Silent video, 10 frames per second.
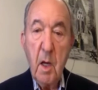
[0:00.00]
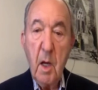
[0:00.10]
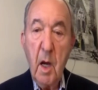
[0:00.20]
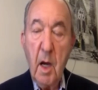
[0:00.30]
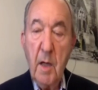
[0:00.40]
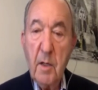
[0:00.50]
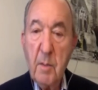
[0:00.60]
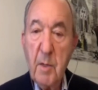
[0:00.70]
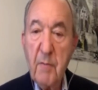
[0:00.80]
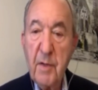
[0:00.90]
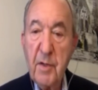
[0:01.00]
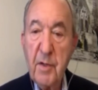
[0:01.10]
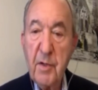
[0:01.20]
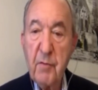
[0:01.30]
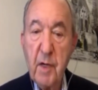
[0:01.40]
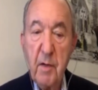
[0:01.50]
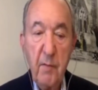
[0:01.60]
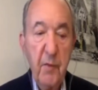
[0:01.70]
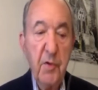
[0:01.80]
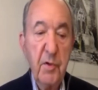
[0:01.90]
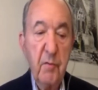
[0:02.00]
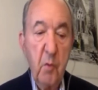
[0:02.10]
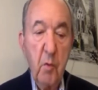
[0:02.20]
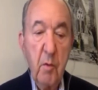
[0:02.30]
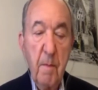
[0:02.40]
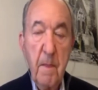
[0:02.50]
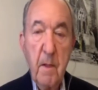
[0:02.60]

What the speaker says: A little bit of history, first of all.